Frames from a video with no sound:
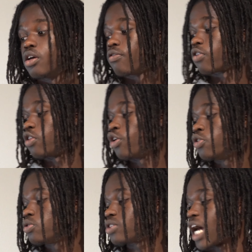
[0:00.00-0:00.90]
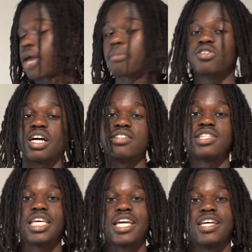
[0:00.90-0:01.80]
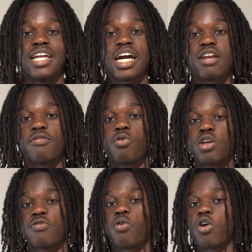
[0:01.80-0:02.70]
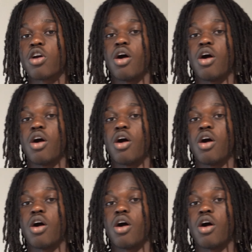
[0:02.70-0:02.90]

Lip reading: For those, I am a size 10 and I got a 44